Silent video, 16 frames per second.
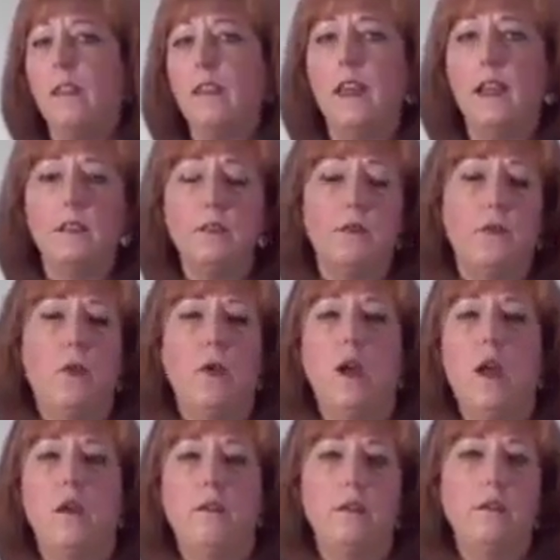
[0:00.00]
That's
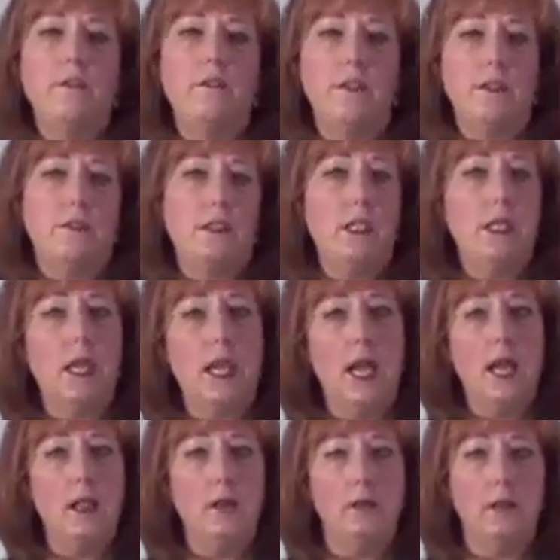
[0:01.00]
450
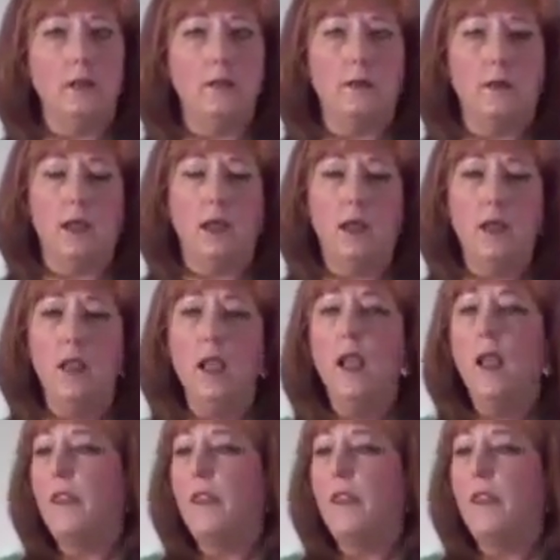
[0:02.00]
calories, right?